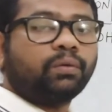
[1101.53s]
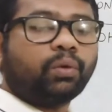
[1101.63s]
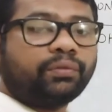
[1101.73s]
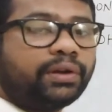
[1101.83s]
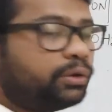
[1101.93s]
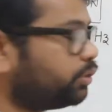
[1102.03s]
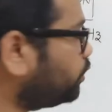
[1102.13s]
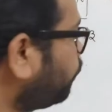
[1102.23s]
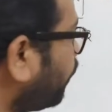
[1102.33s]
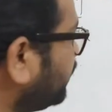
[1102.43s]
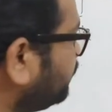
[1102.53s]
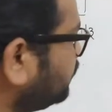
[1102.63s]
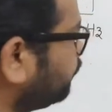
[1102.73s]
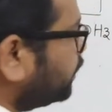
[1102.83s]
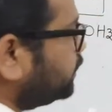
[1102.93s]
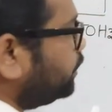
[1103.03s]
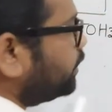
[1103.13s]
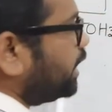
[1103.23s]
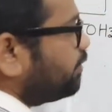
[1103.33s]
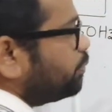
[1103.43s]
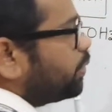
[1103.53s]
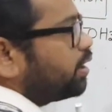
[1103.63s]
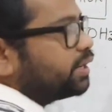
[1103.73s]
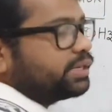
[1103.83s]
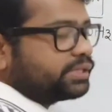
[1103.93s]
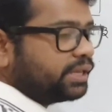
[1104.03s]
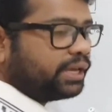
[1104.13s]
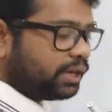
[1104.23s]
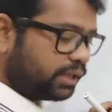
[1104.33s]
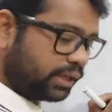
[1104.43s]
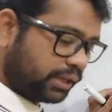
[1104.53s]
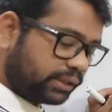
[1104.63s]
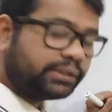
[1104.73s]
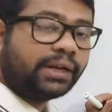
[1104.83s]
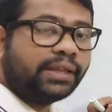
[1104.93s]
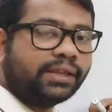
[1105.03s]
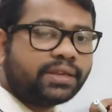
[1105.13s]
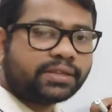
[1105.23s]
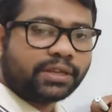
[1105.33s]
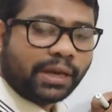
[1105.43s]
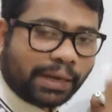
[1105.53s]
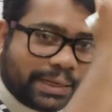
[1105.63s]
what we'll do, you know, whatever the 132 kV power is there, that is